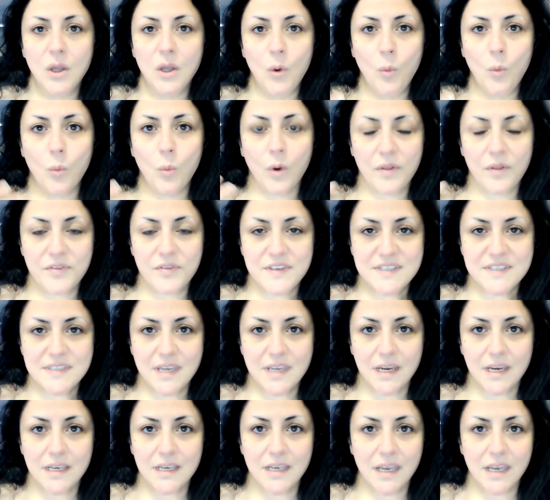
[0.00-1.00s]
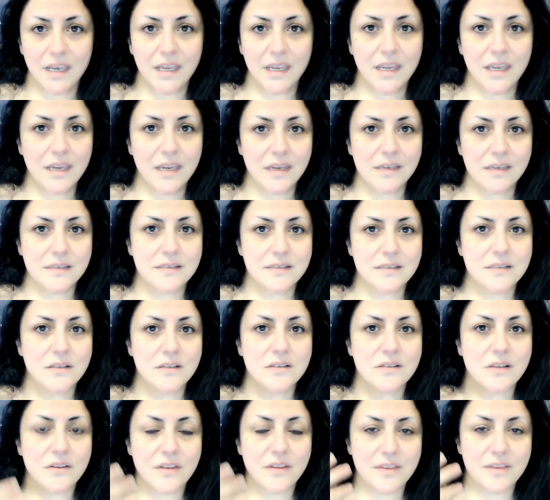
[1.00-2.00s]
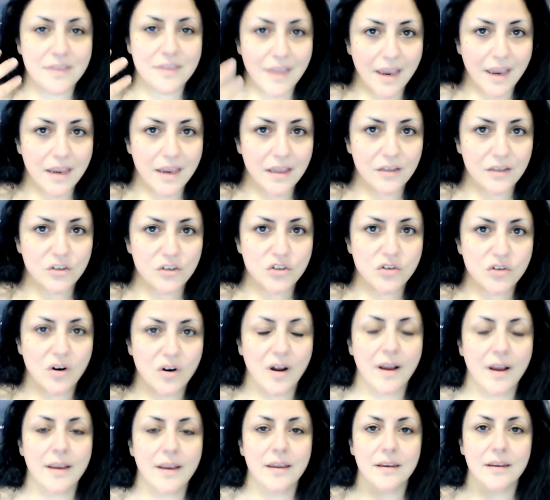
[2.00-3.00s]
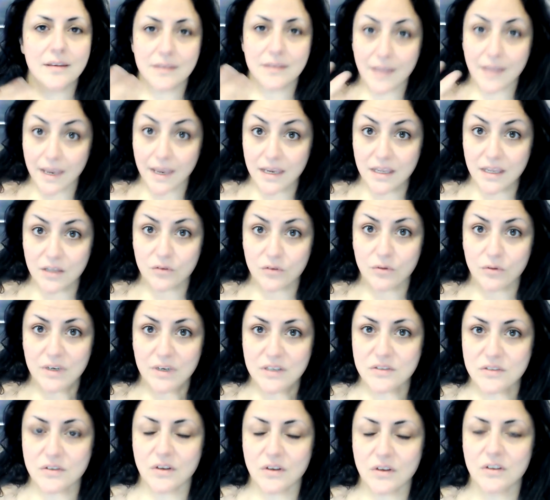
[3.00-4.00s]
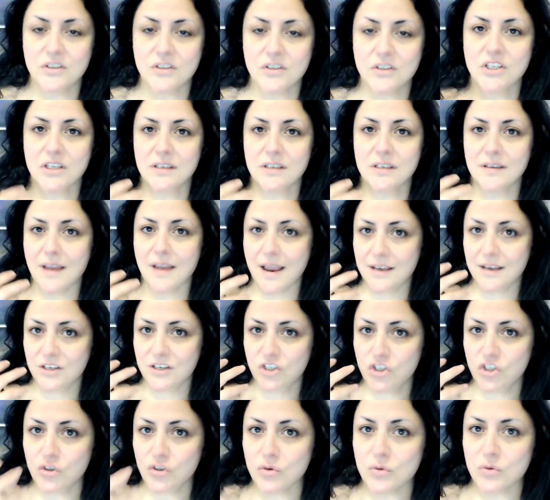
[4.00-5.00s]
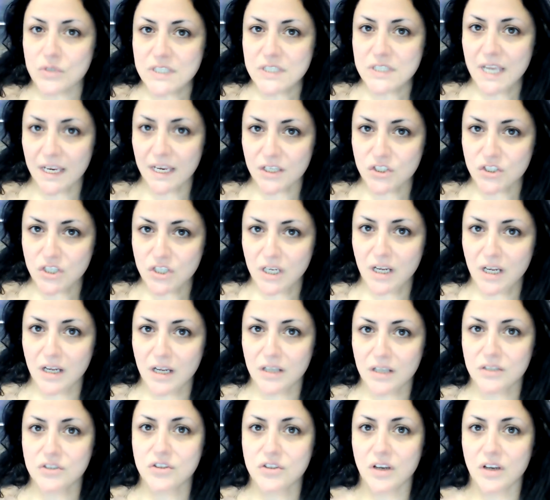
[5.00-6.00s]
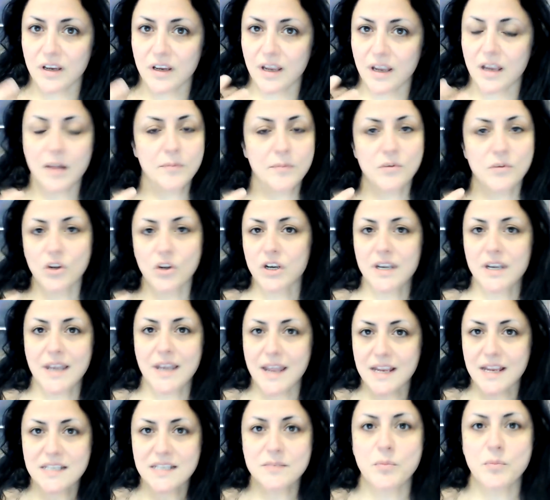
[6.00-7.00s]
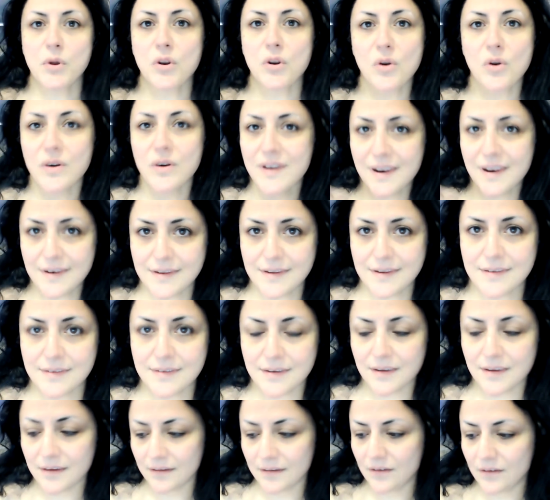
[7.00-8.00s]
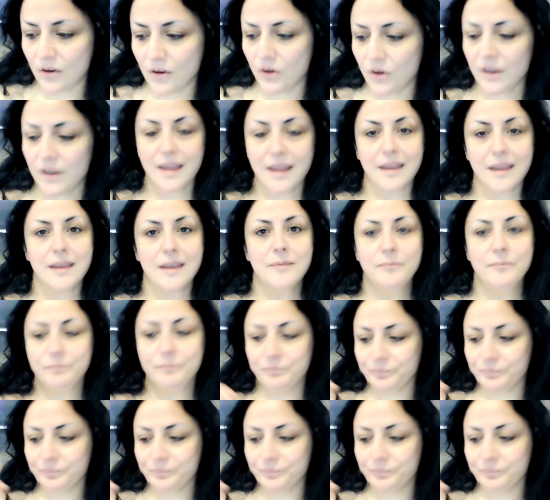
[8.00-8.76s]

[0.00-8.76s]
what this technique is so that they can try it and they can research it and you take charge. Okay, I'm not an expert on anything. Okay,